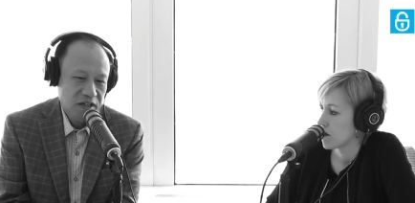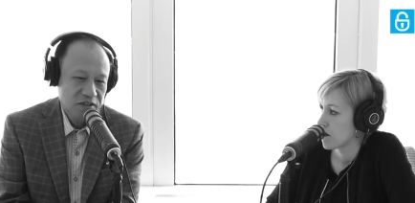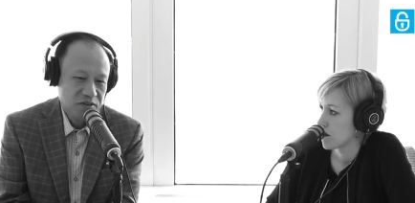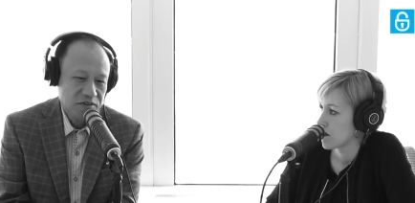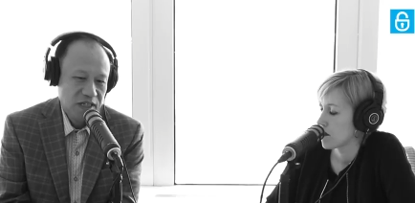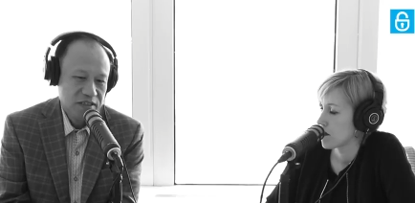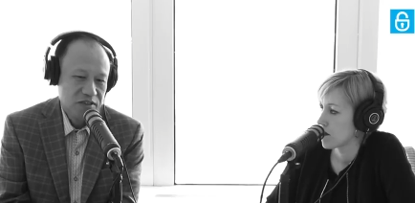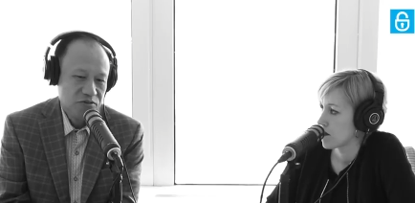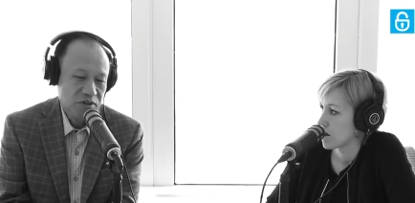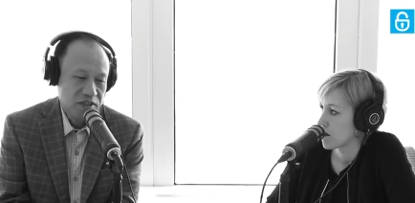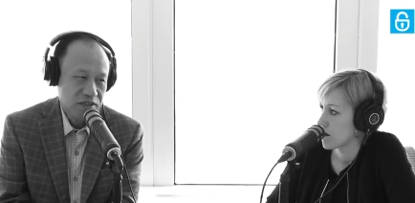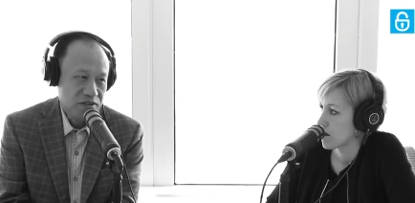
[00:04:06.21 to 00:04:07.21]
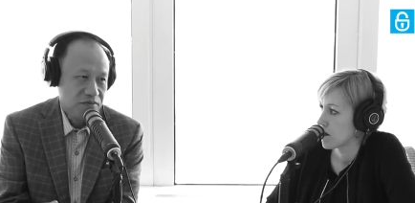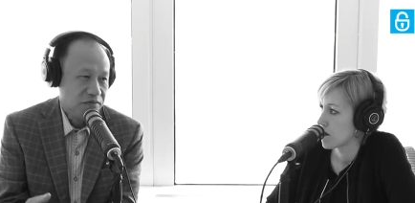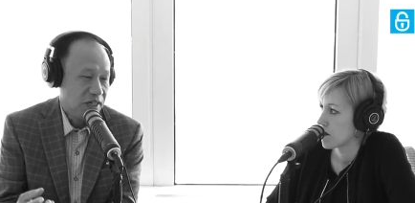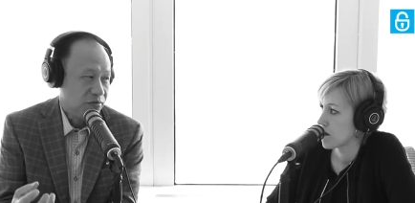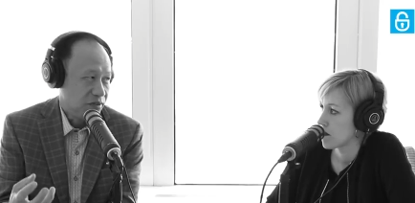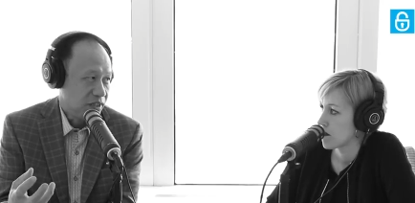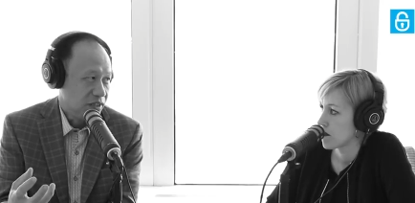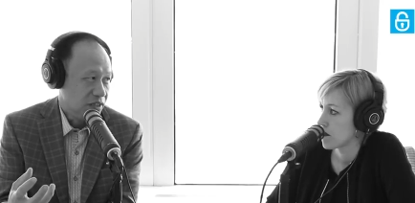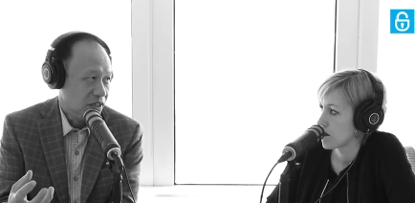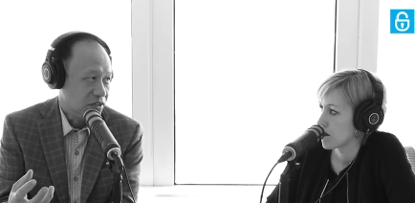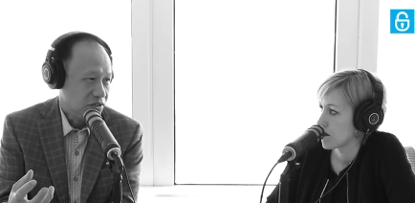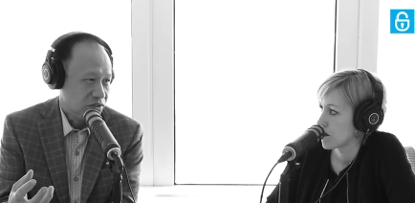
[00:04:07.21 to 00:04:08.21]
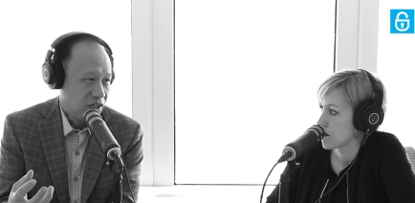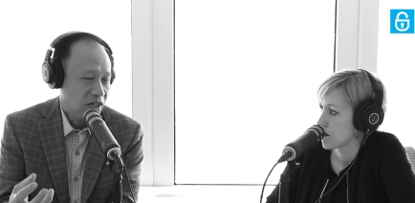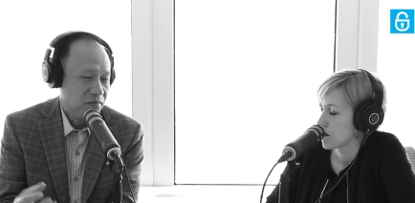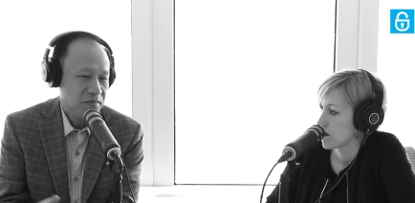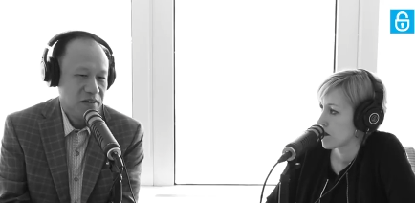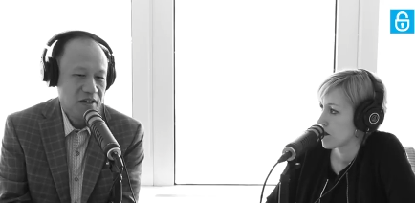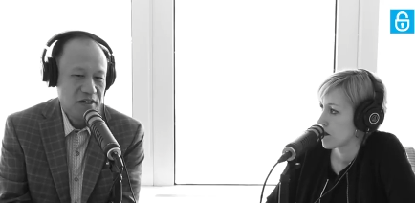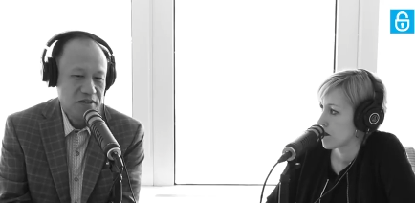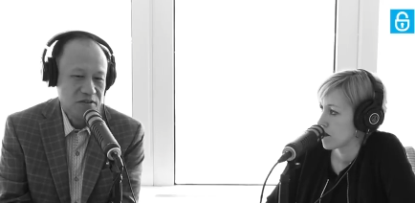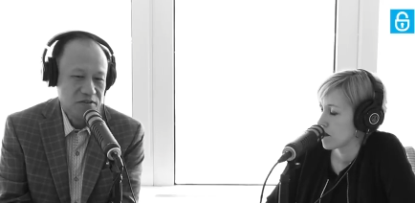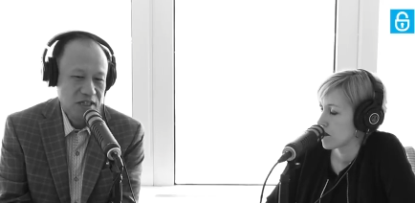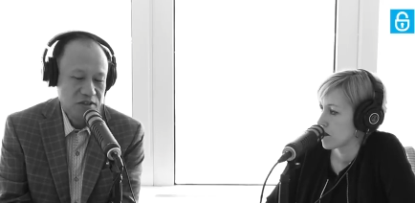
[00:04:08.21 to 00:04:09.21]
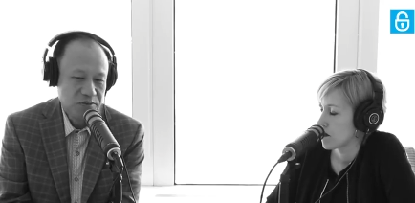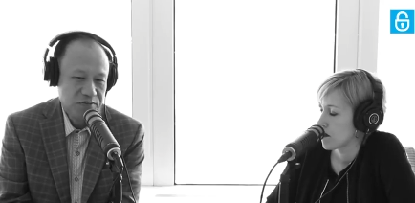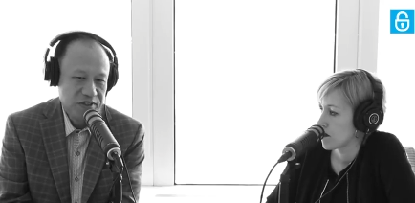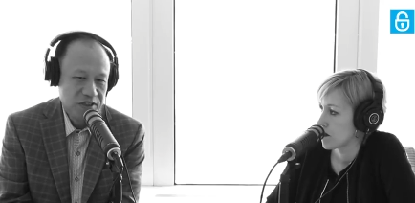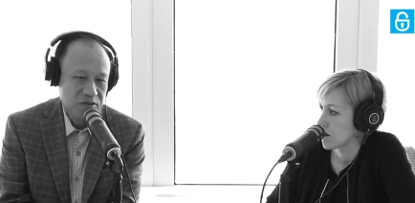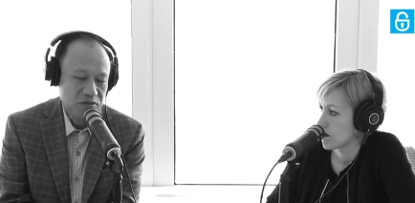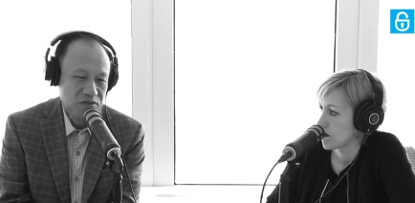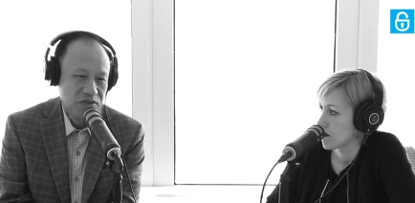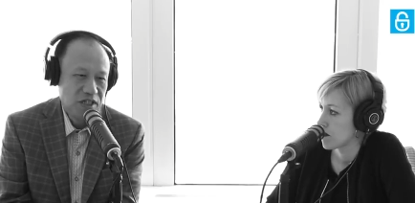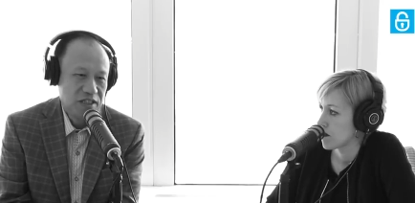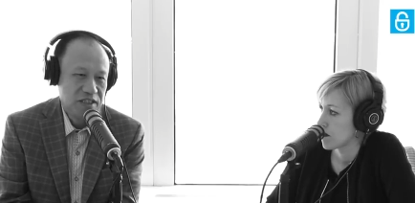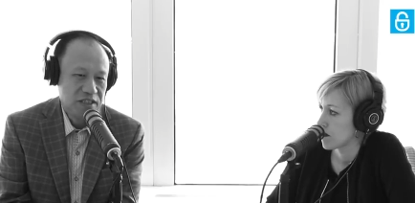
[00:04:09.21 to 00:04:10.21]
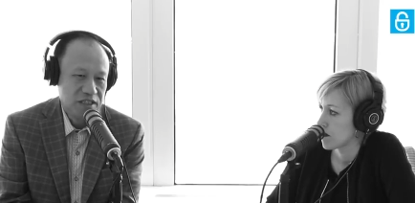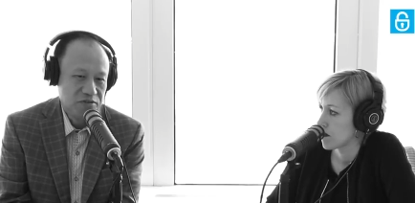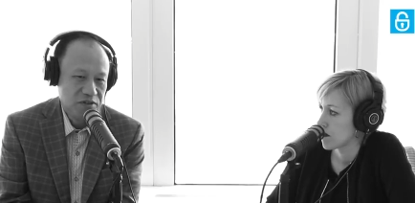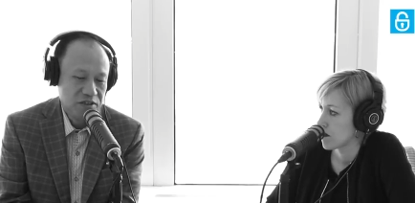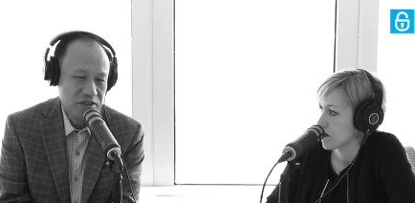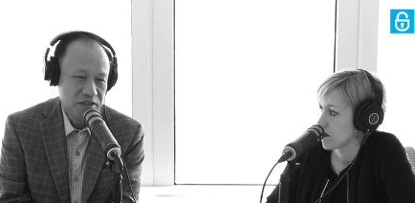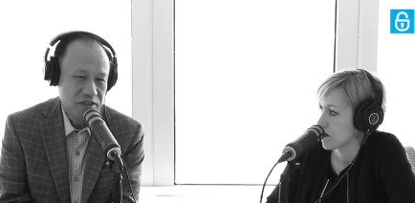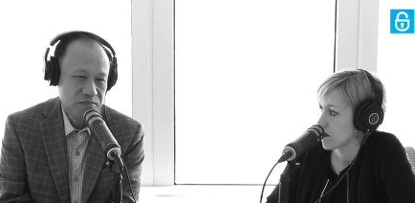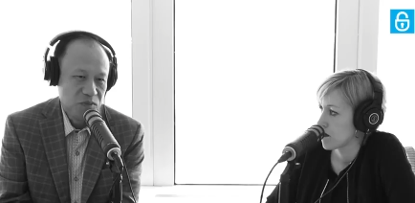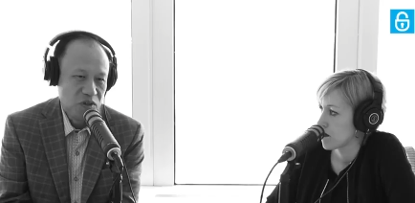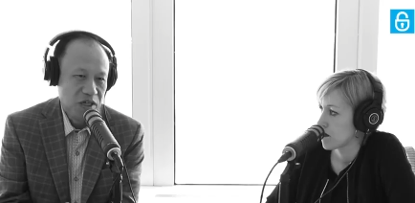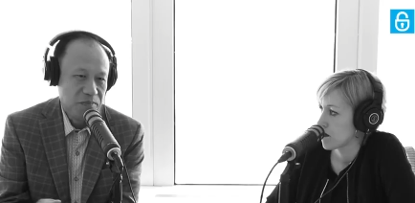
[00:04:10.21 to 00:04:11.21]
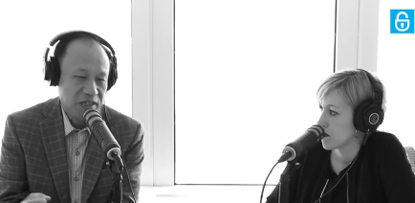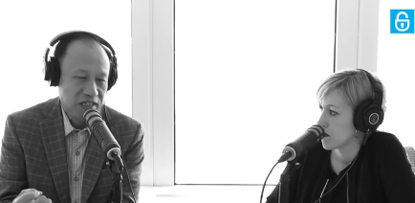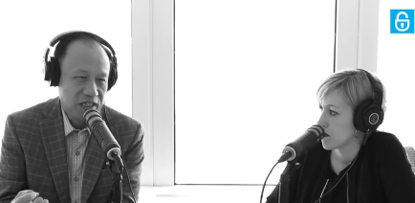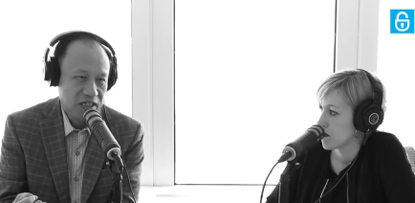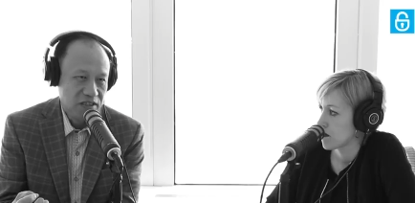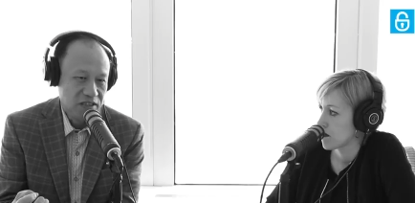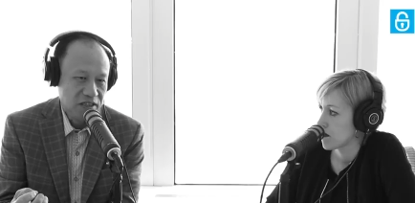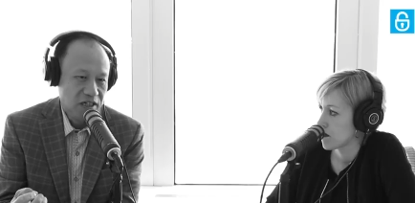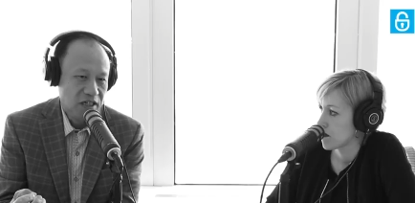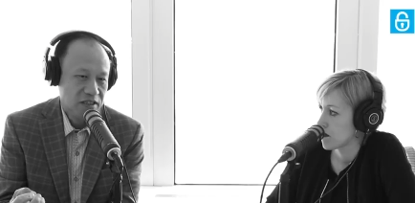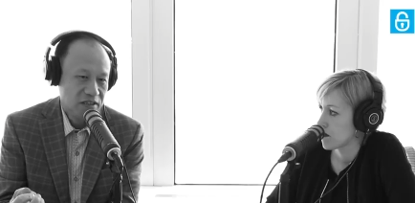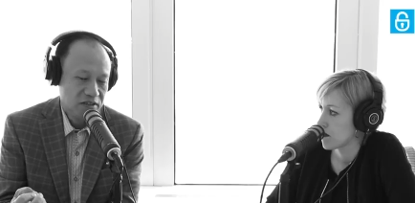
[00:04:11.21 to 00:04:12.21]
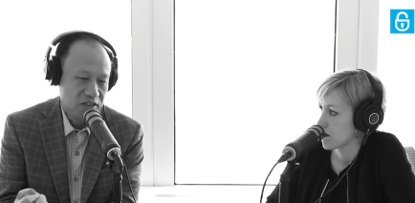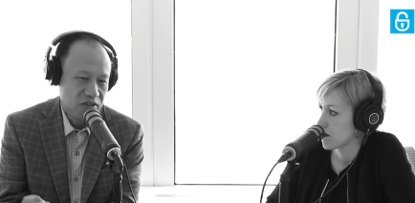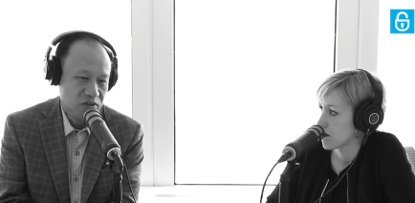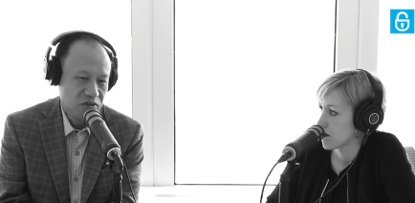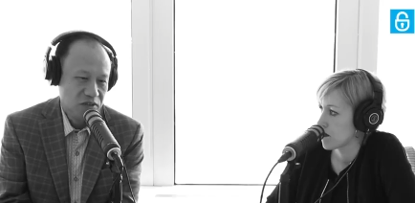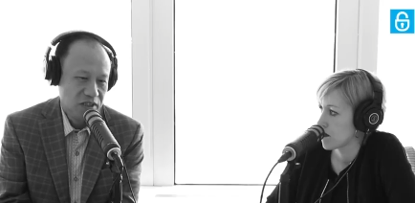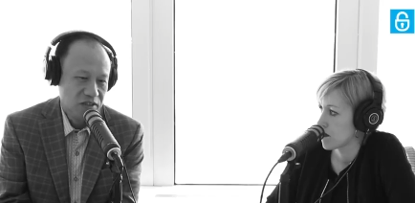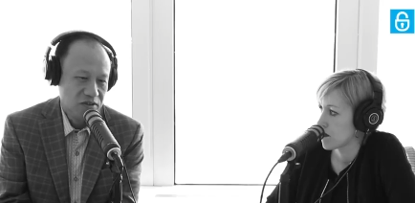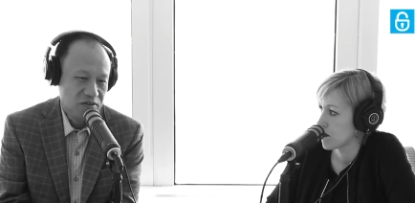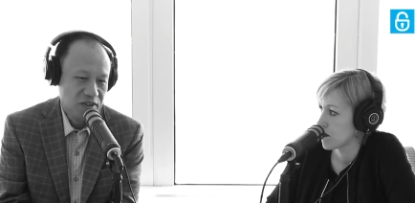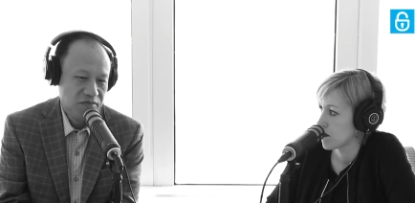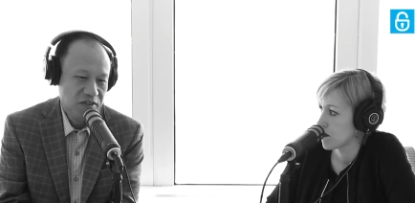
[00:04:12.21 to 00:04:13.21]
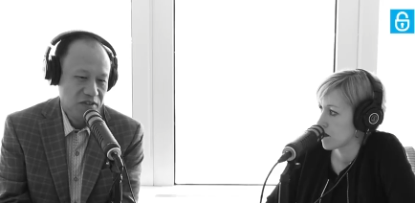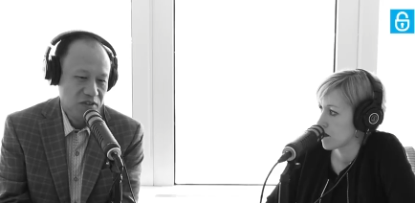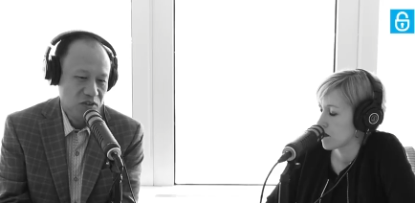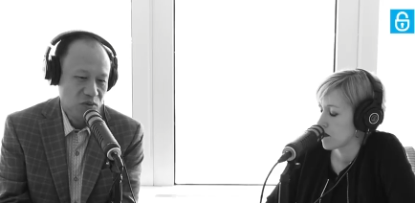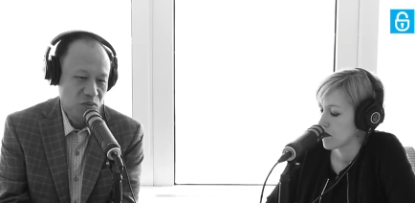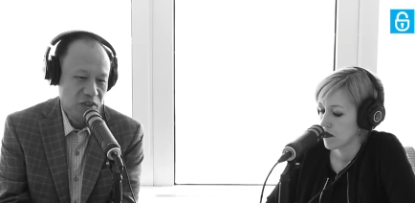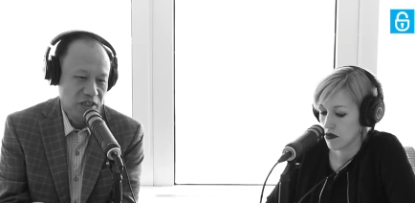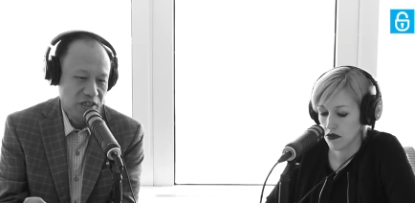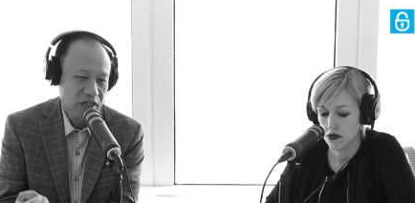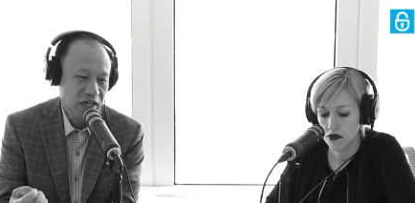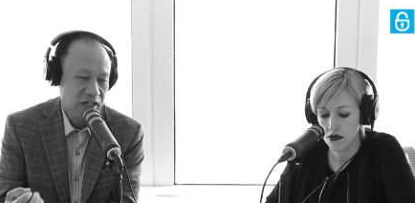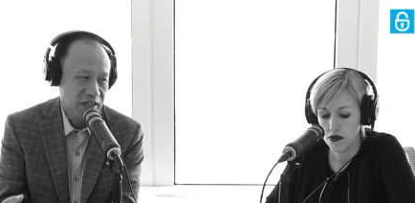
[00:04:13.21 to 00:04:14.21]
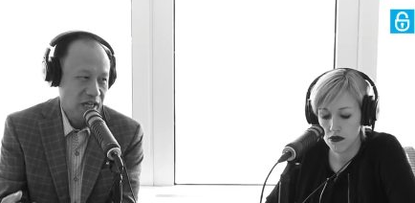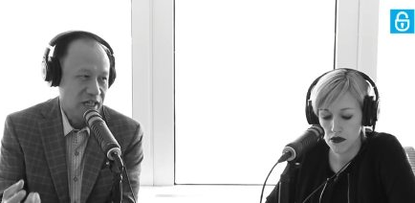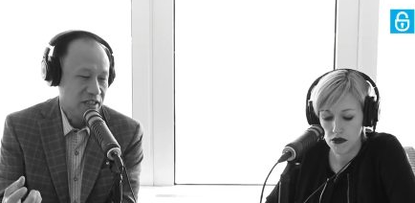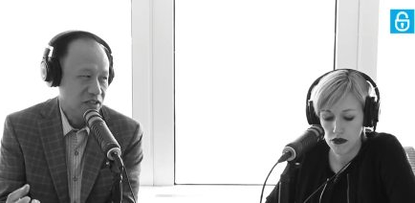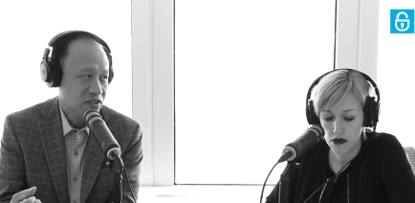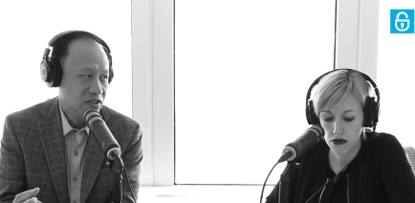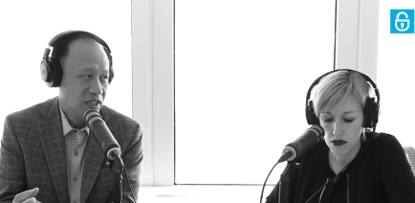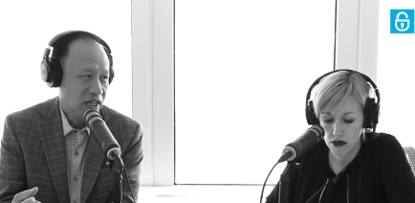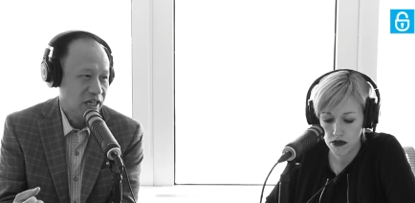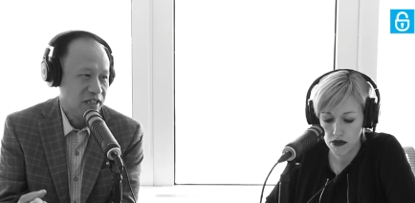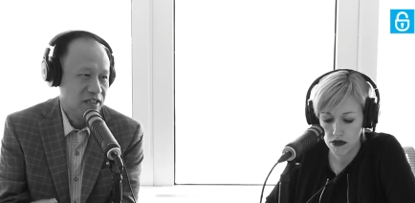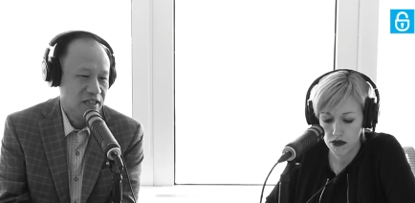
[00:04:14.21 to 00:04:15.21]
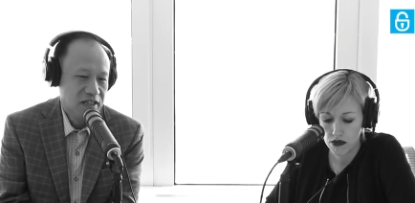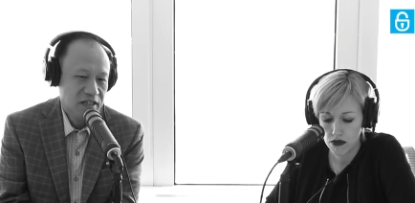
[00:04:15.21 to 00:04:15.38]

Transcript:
Speaker 1: So that's the traditional firewall cannot stop. So that's what we call the second generation is more application content security. So even you can connect inside,